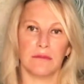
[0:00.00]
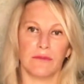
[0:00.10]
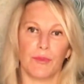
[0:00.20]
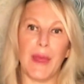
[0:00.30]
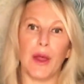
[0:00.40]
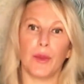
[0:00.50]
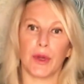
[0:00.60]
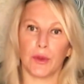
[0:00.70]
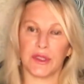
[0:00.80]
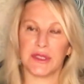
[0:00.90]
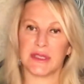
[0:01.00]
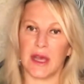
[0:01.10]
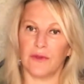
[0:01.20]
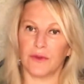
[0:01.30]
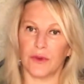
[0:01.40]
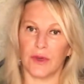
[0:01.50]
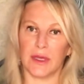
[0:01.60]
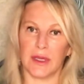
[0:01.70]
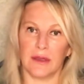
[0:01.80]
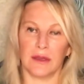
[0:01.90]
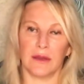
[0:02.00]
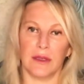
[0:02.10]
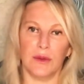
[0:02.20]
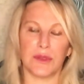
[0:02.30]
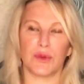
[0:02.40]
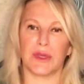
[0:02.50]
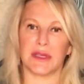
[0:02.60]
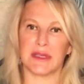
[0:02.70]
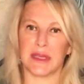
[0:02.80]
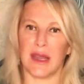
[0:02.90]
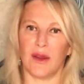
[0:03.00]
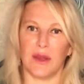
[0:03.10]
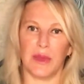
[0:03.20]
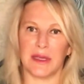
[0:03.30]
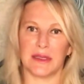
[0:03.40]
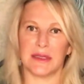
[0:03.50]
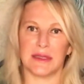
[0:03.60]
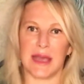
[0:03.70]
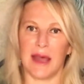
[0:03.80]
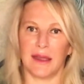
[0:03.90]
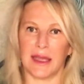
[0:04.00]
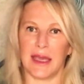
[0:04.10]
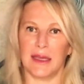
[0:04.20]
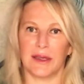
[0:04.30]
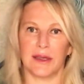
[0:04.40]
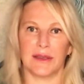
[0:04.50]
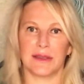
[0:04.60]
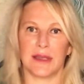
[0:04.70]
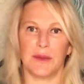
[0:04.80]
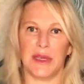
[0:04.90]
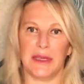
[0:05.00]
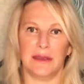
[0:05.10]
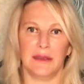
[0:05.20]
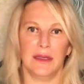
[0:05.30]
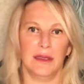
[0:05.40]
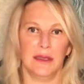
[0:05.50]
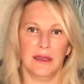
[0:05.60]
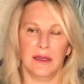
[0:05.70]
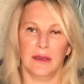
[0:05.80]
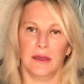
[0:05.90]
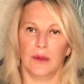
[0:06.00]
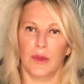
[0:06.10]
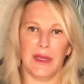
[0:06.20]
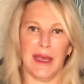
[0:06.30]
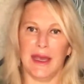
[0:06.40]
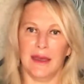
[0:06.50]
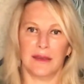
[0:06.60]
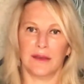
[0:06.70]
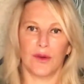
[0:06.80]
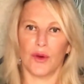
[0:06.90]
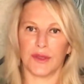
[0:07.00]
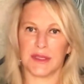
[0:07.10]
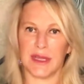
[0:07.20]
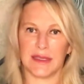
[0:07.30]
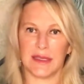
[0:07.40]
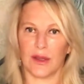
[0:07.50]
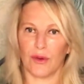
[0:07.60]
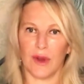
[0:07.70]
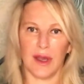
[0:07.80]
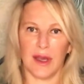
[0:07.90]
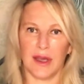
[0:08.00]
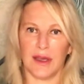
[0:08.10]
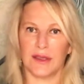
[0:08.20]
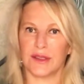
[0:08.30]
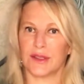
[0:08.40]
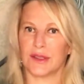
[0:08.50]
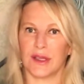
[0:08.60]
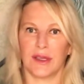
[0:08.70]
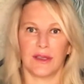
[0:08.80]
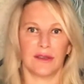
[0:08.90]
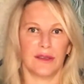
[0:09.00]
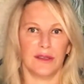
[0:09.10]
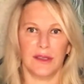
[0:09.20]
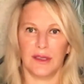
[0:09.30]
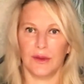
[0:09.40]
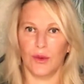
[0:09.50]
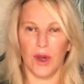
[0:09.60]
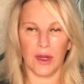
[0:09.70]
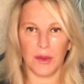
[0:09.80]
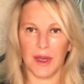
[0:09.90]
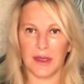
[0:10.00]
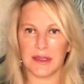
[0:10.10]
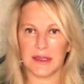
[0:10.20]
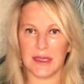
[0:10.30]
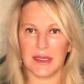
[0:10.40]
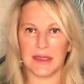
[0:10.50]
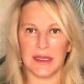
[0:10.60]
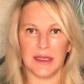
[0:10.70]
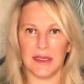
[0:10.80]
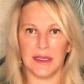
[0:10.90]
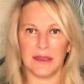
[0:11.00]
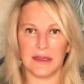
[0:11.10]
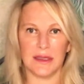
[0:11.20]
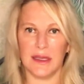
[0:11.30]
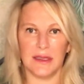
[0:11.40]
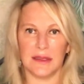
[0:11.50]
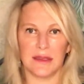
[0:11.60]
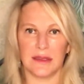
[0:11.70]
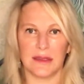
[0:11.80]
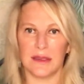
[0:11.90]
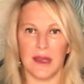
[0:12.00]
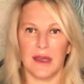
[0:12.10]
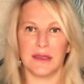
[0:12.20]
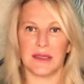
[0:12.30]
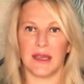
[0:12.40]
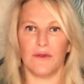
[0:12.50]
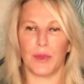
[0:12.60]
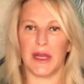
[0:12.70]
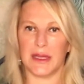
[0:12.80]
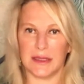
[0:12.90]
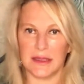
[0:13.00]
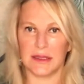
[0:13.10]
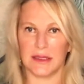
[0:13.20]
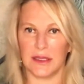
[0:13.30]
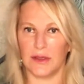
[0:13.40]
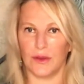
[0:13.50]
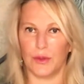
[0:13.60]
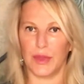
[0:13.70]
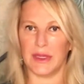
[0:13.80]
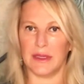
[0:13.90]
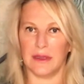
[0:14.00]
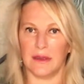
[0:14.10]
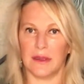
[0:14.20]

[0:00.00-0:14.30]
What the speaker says: Melbourne, which is South Florida, and it was really scary because it's alligators. I mean, we had coral snakes in the garage, water moccasins. It's not a safe place to be